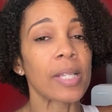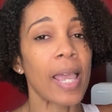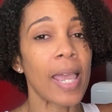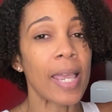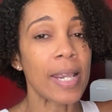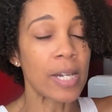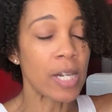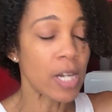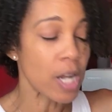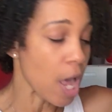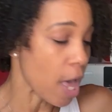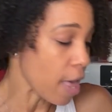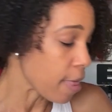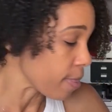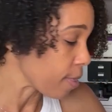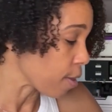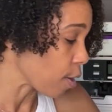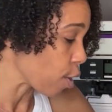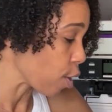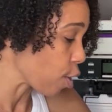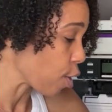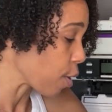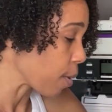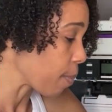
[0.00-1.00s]

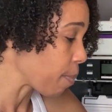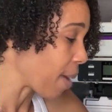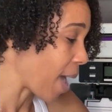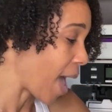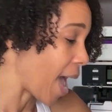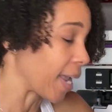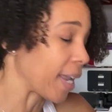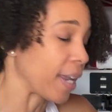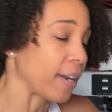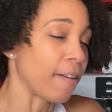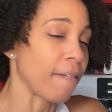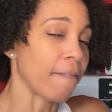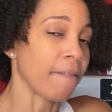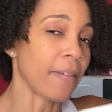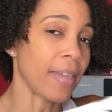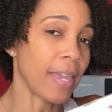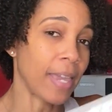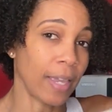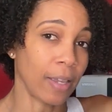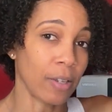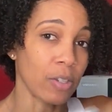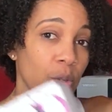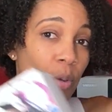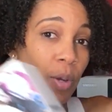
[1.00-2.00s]
another packet of
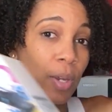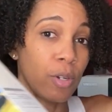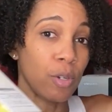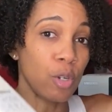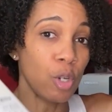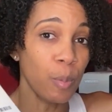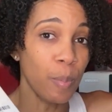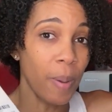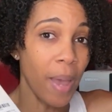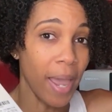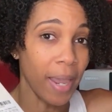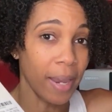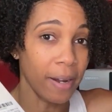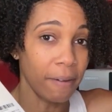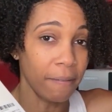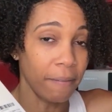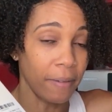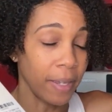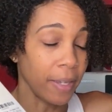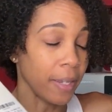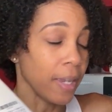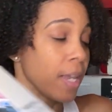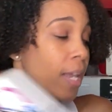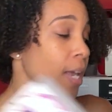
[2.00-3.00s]
ink. So a new packet of
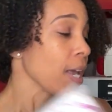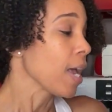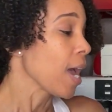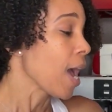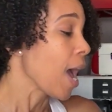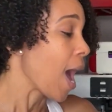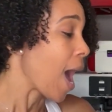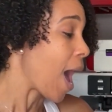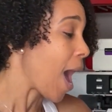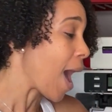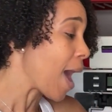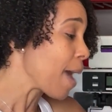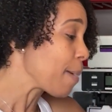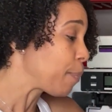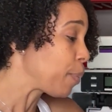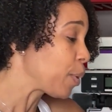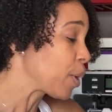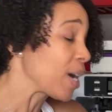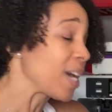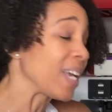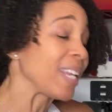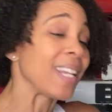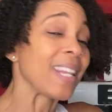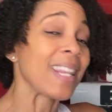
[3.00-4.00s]
ink. I
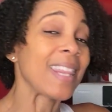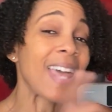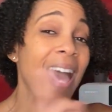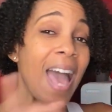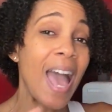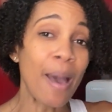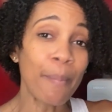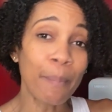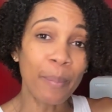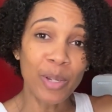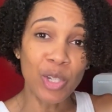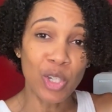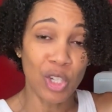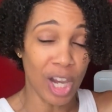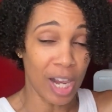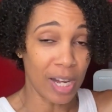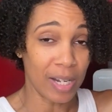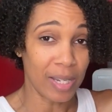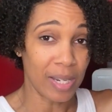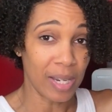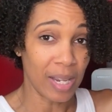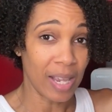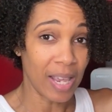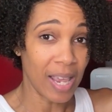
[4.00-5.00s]
put that
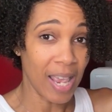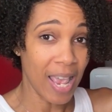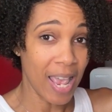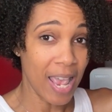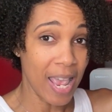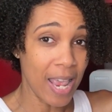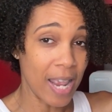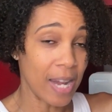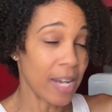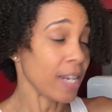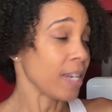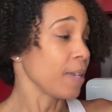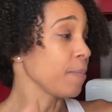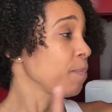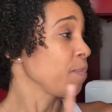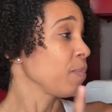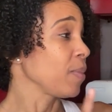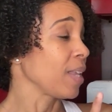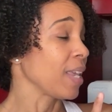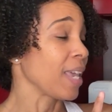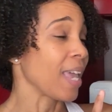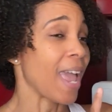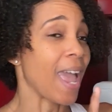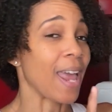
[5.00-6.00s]
magenta in
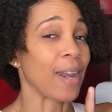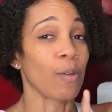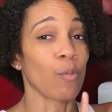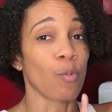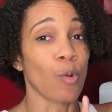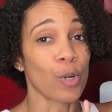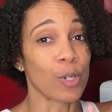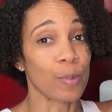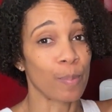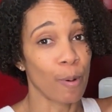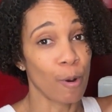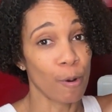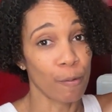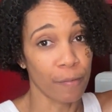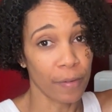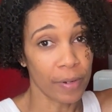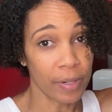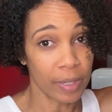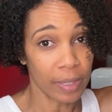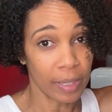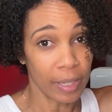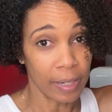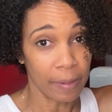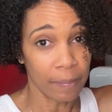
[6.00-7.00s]
and it worked
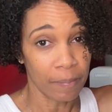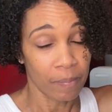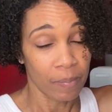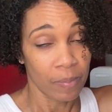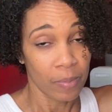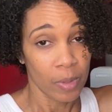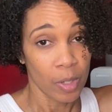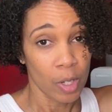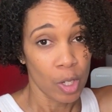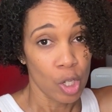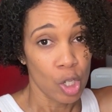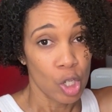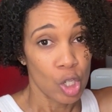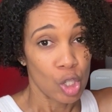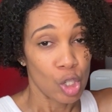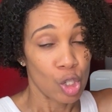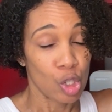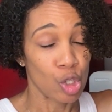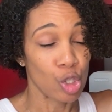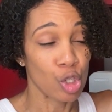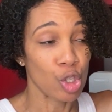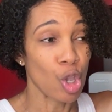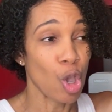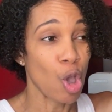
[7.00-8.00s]
perfectly.
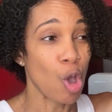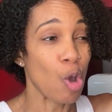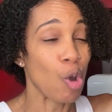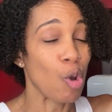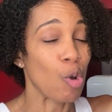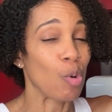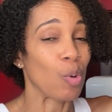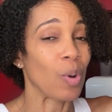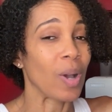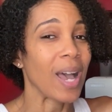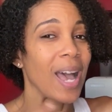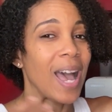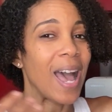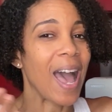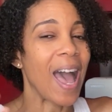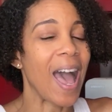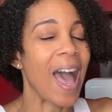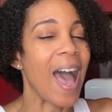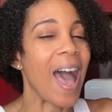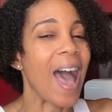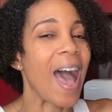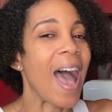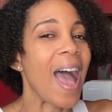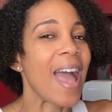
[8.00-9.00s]
So
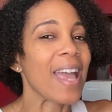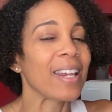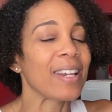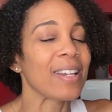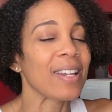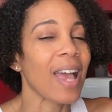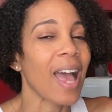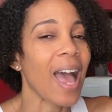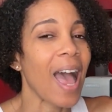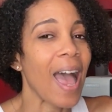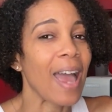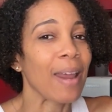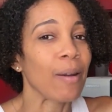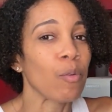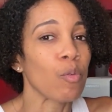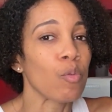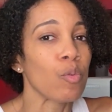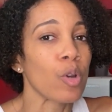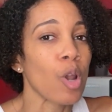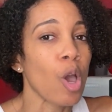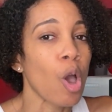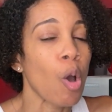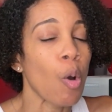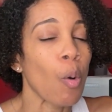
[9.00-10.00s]
I
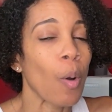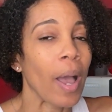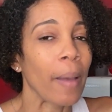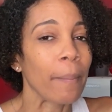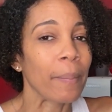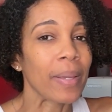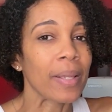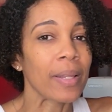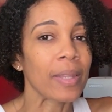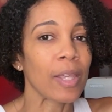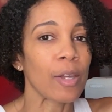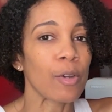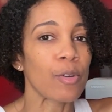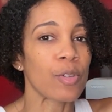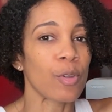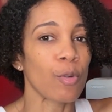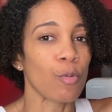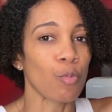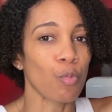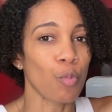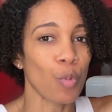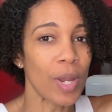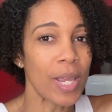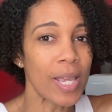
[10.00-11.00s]
don't know. I mean, there's a
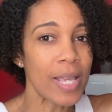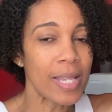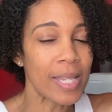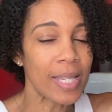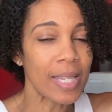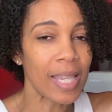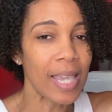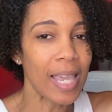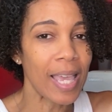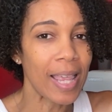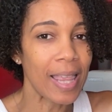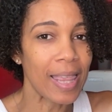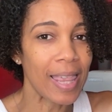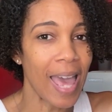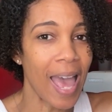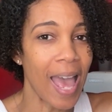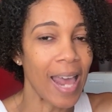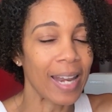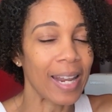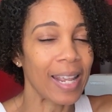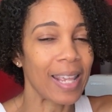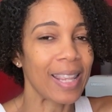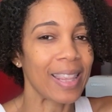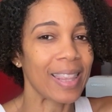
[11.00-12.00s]
risk
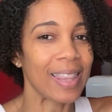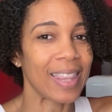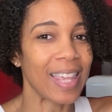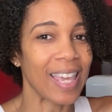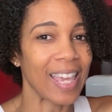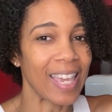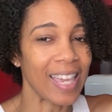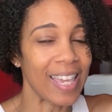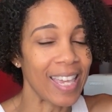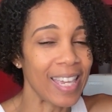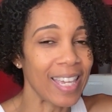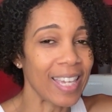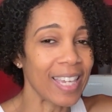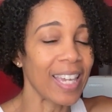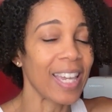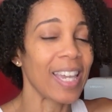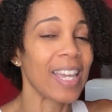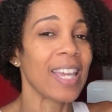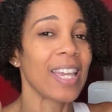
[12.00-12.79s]
that the ink,